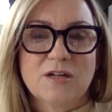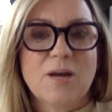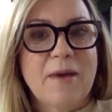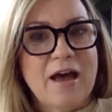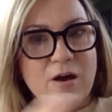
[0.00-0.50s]

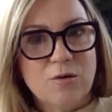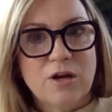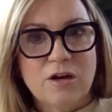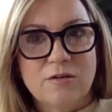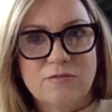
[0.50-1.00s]
come out
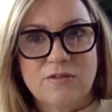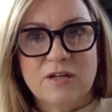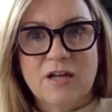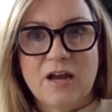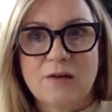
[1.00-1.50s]
of,
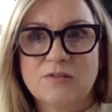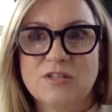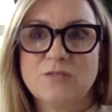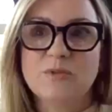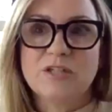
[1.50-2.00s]
and how
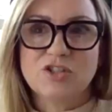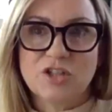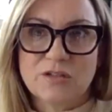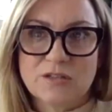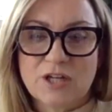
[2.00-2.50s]
did we adjust?